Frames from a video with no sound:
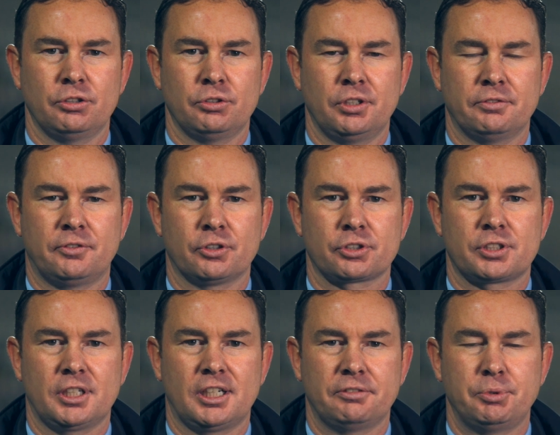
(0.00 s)
You know, in the first
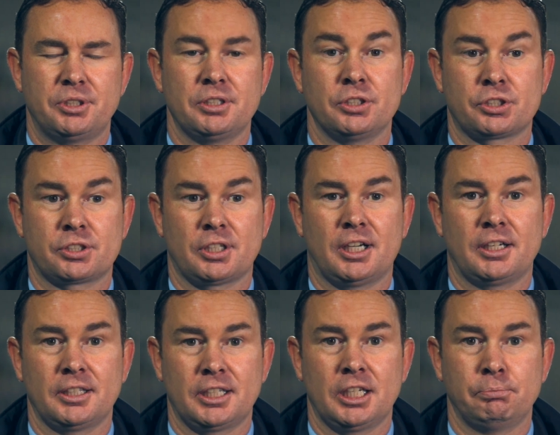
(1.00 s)
half, we didn't
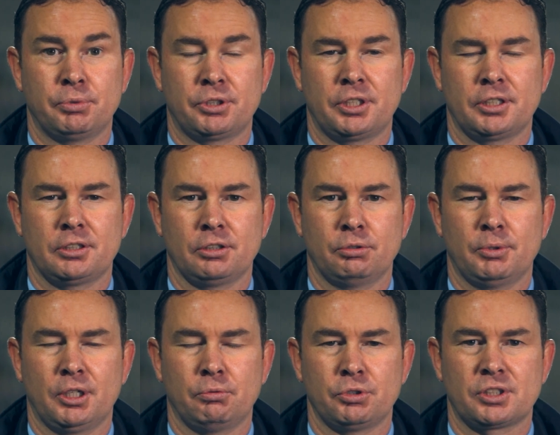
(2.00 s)
start the game particularly
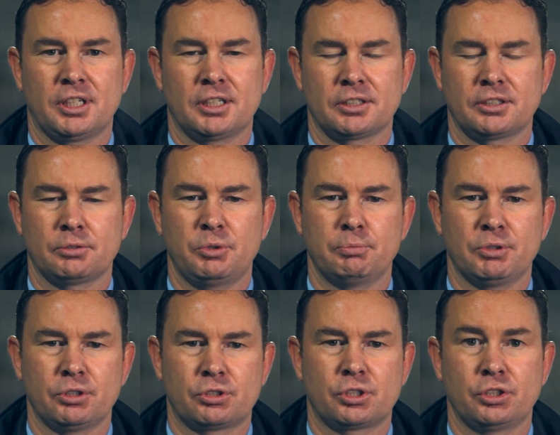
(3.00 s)
well. We started a wee
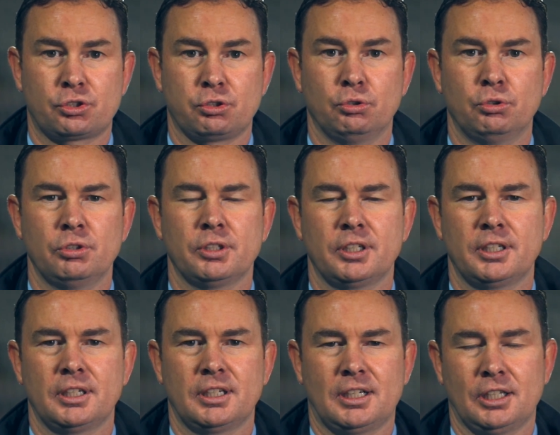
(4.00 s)
bit slow,
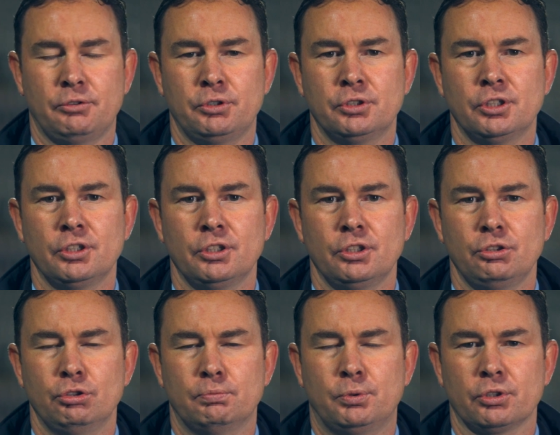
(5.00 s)
allowing
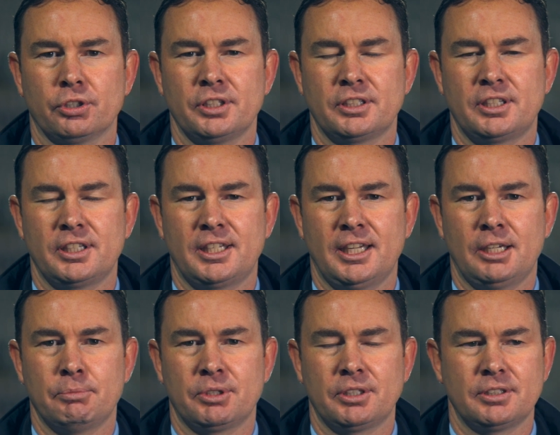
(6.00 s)
Newport into the
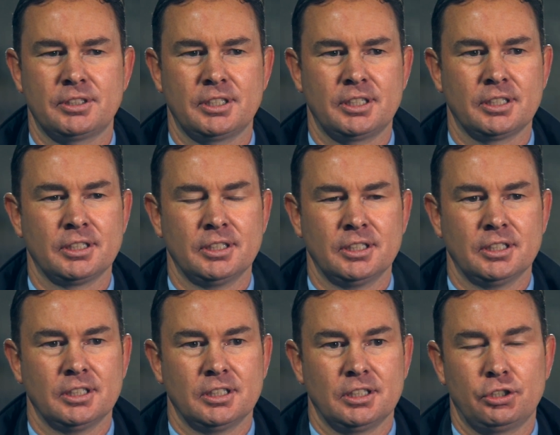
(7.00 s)
game. And
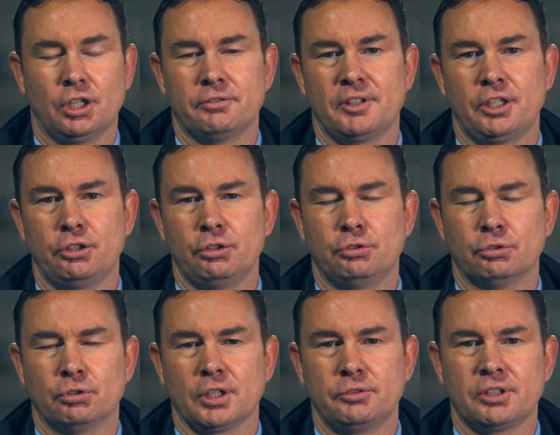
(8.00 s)
they got a very good
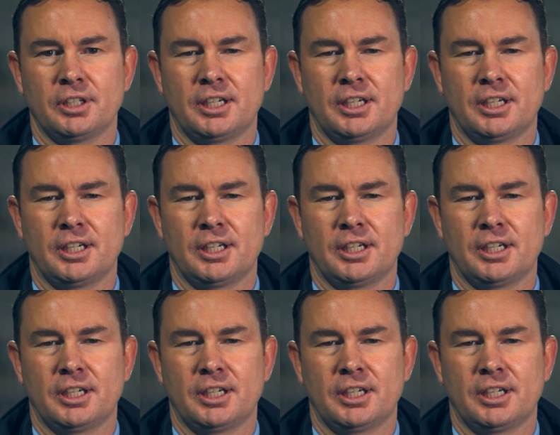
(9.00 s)
goal out of